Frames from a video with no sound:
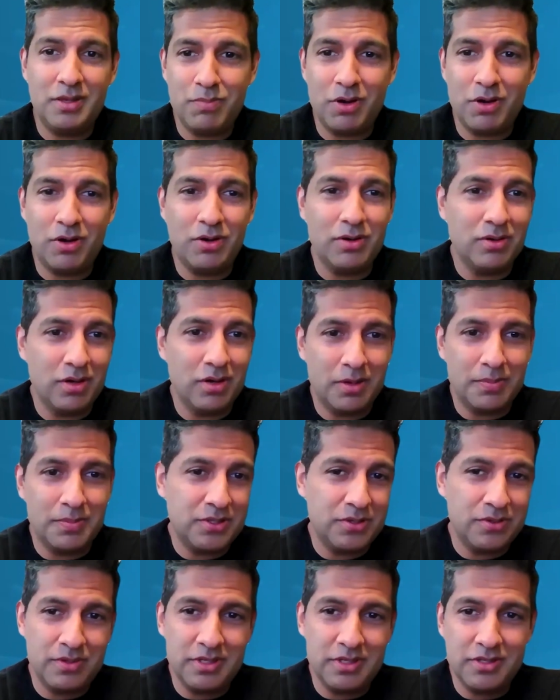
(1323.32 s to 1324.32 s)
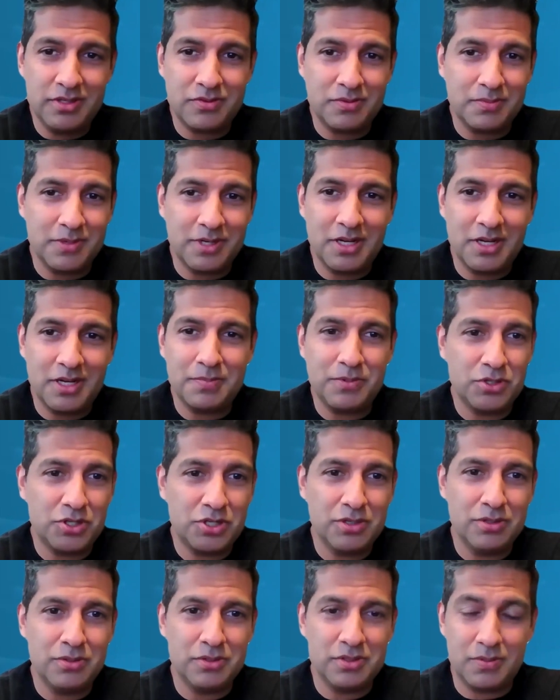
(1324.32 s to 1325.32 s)
partner opportunities from a couple of
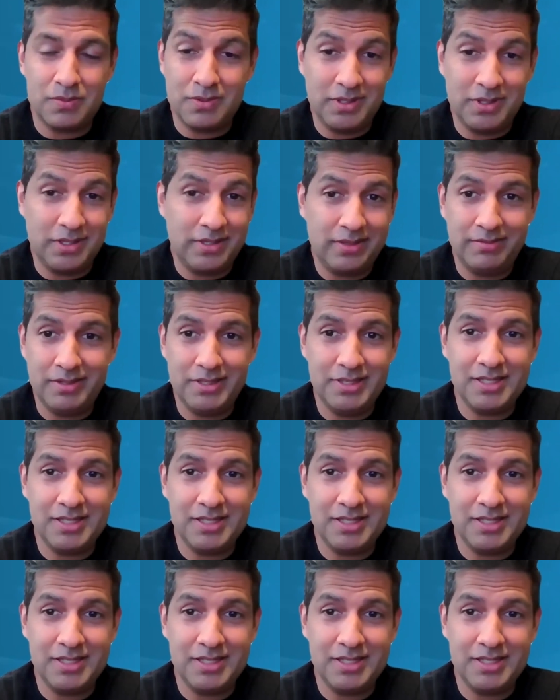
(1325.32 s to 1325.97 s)
shows, and we're like, this